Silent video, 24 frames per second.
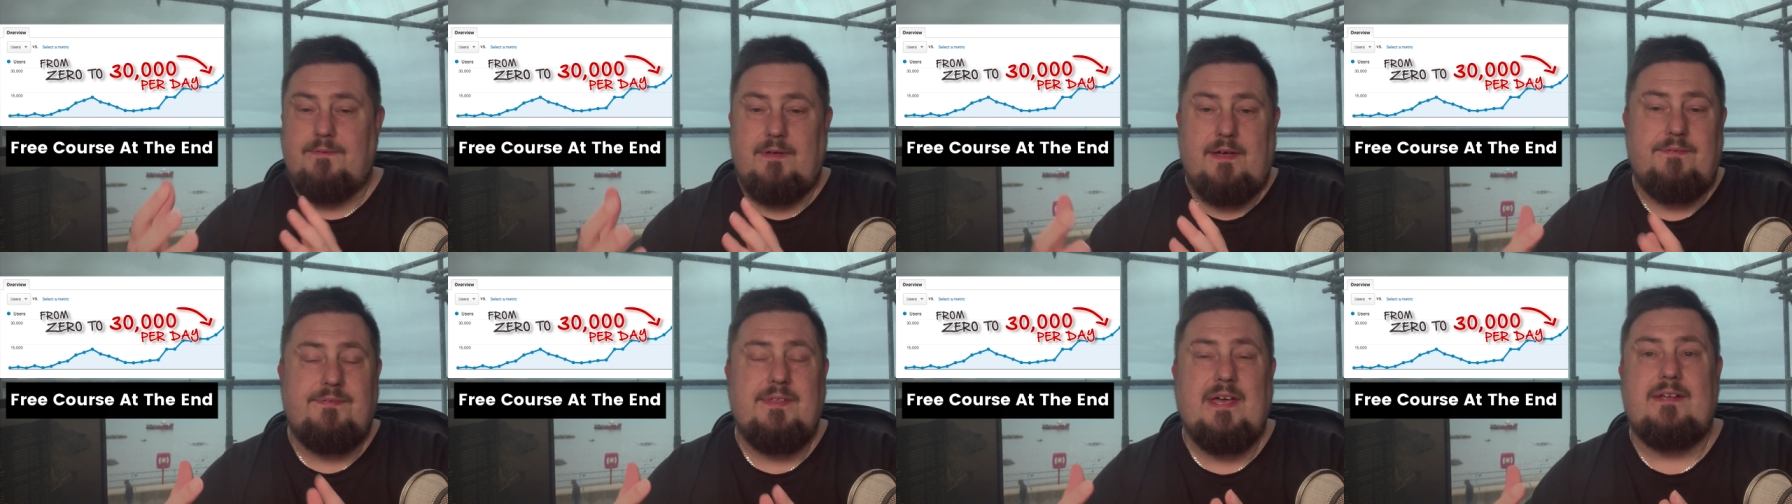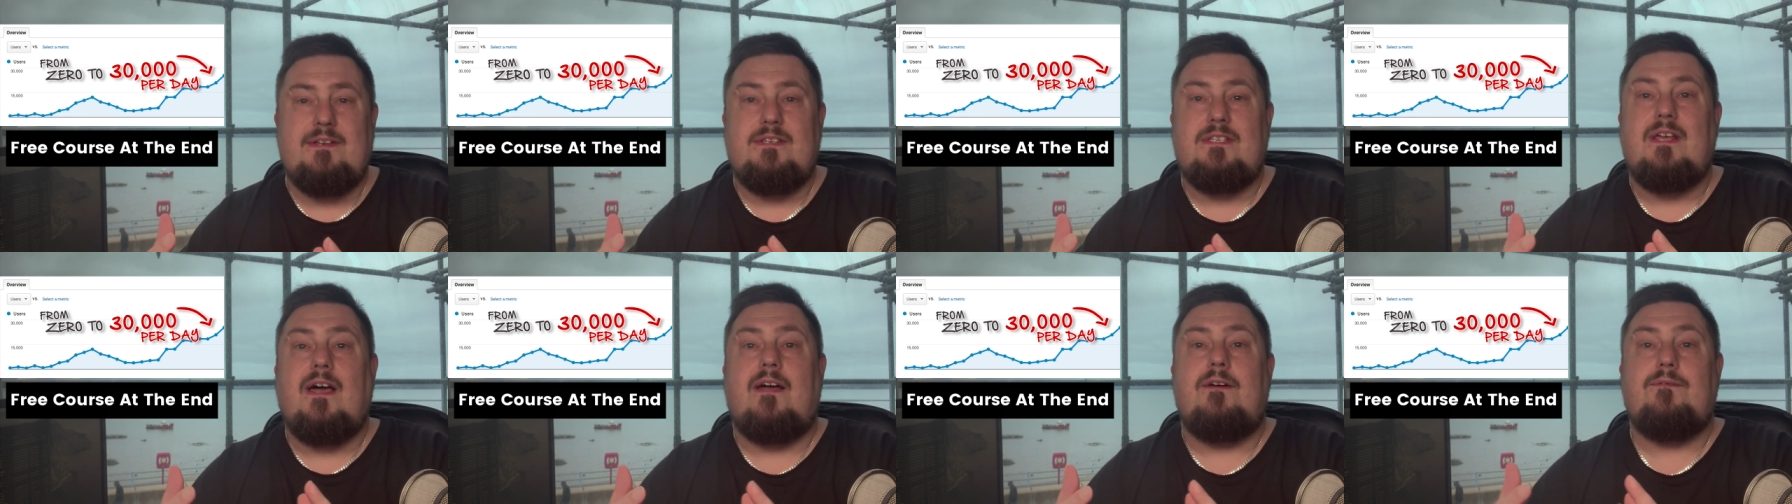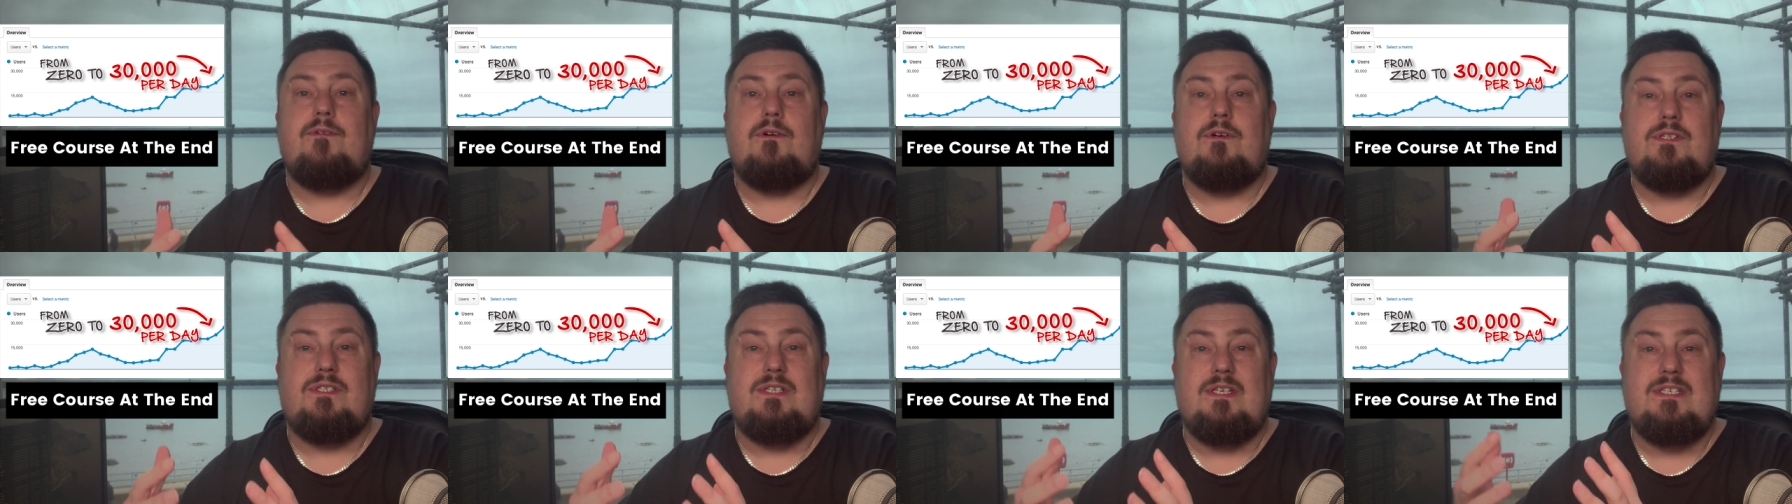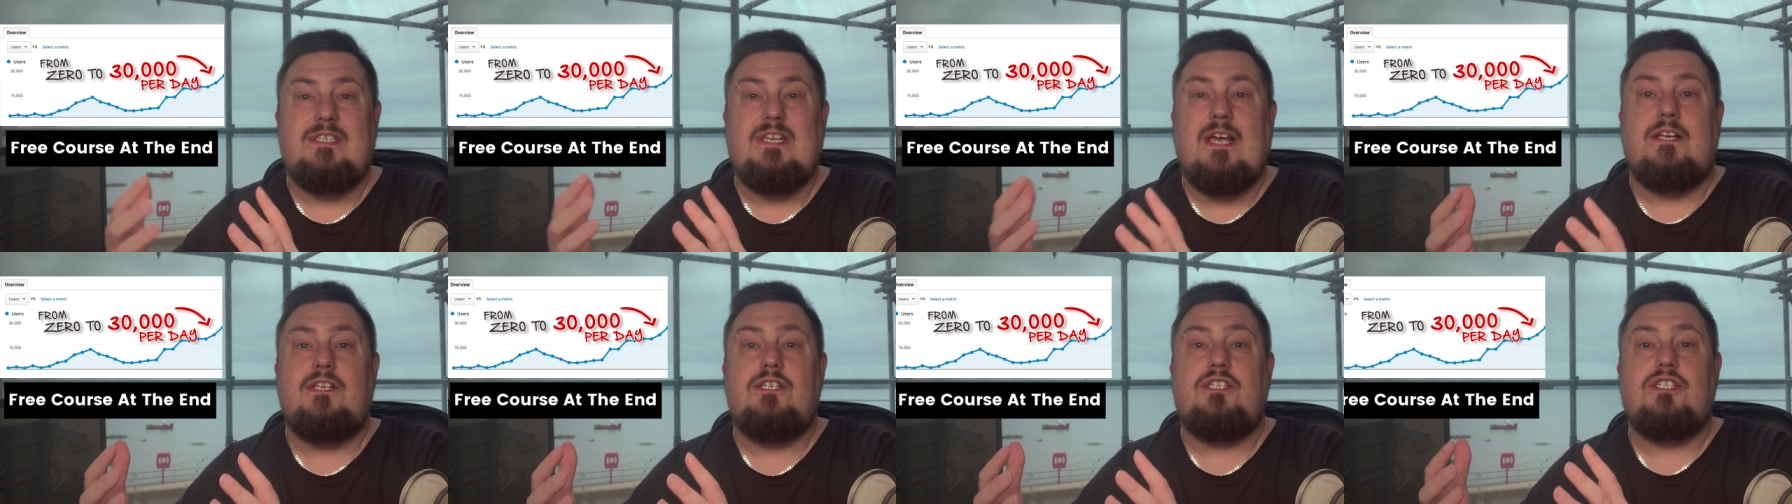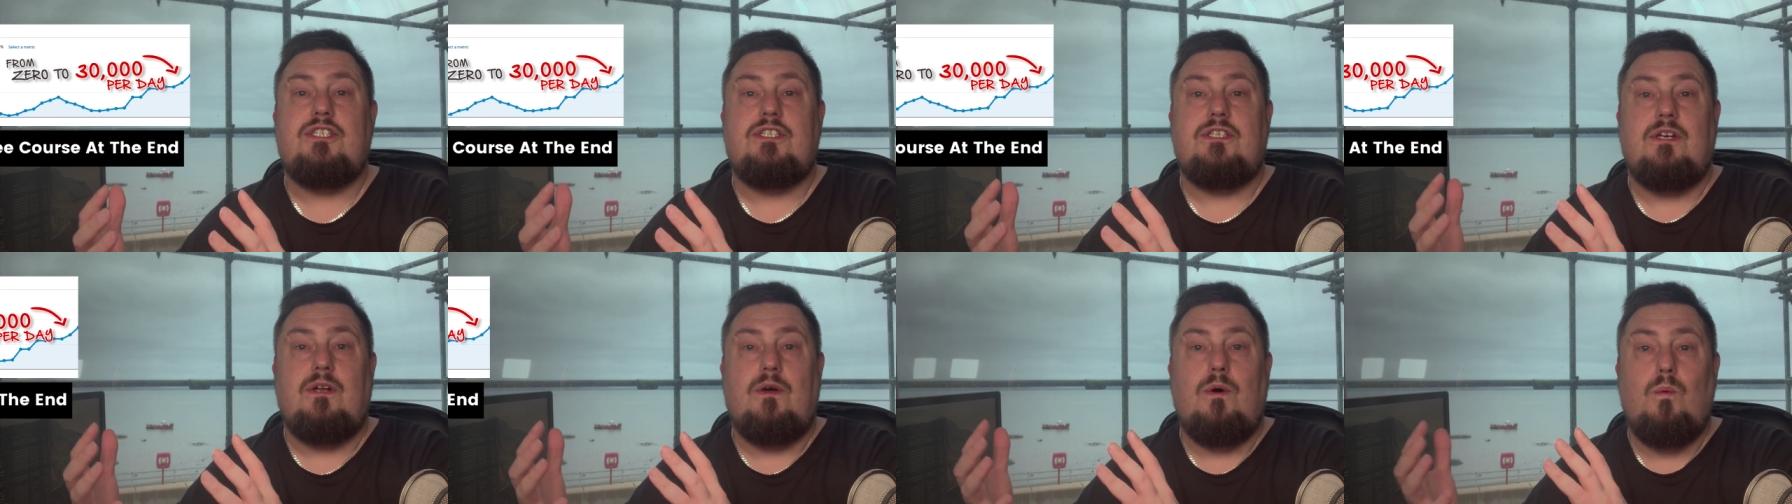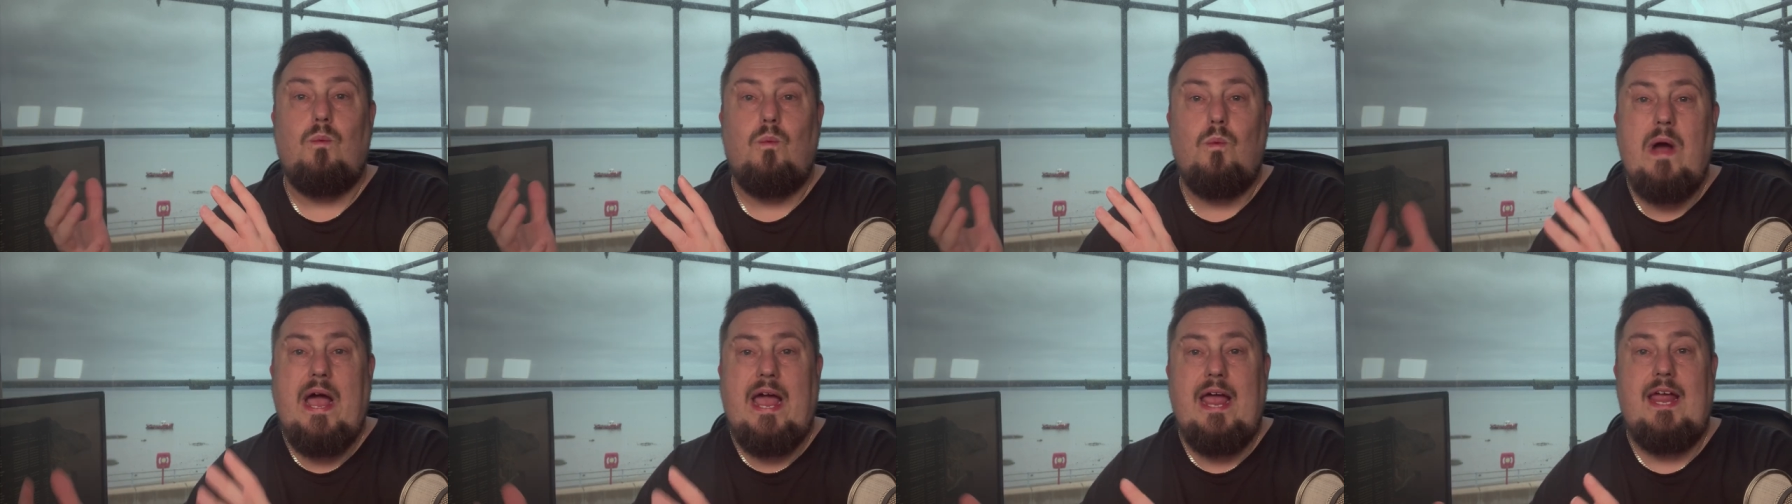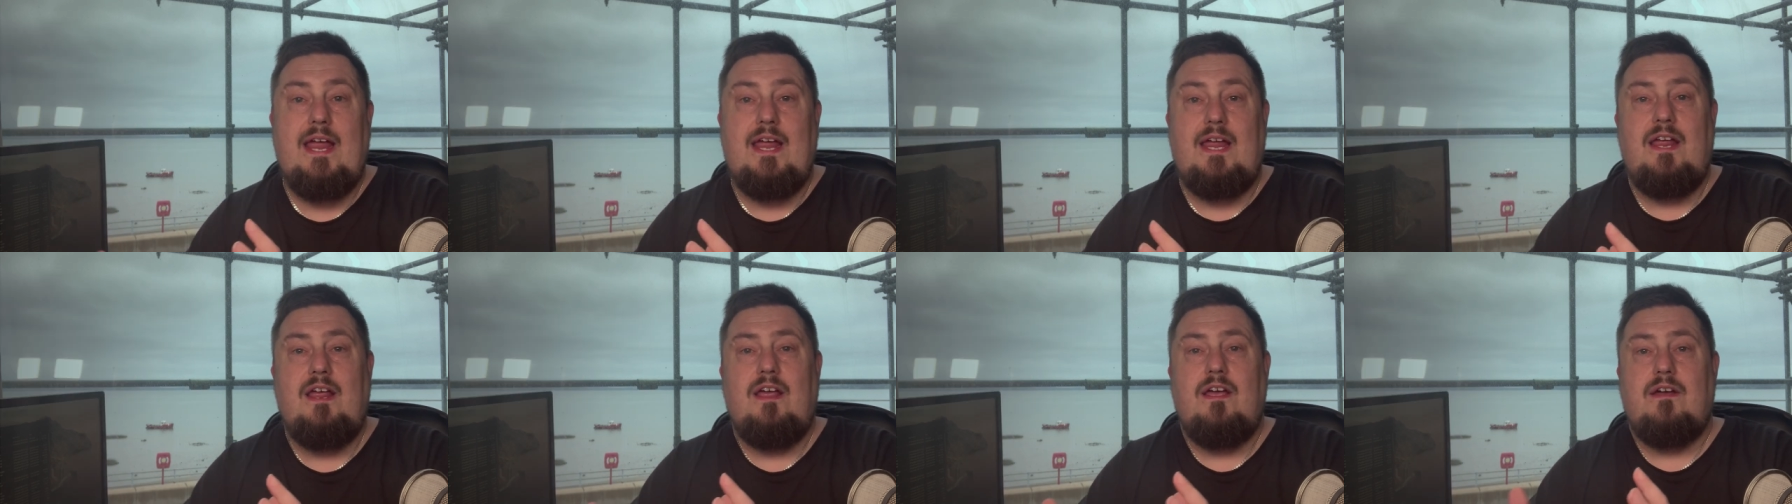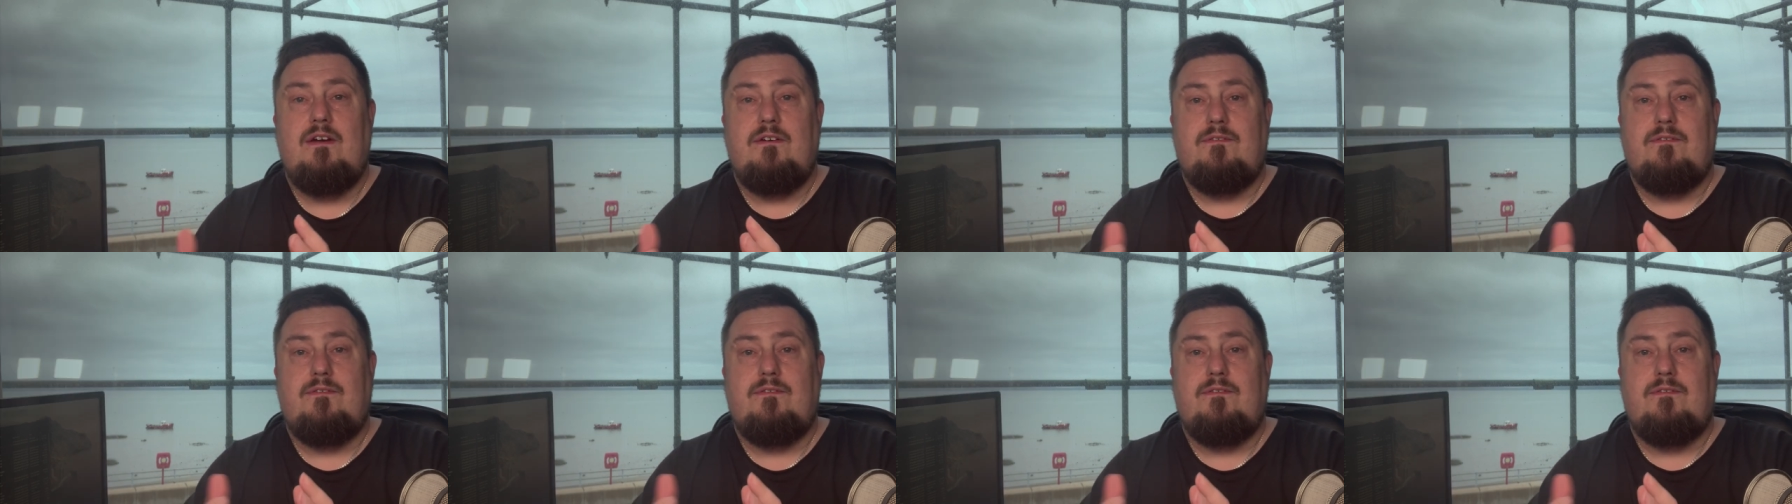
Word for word: And that diverts attention away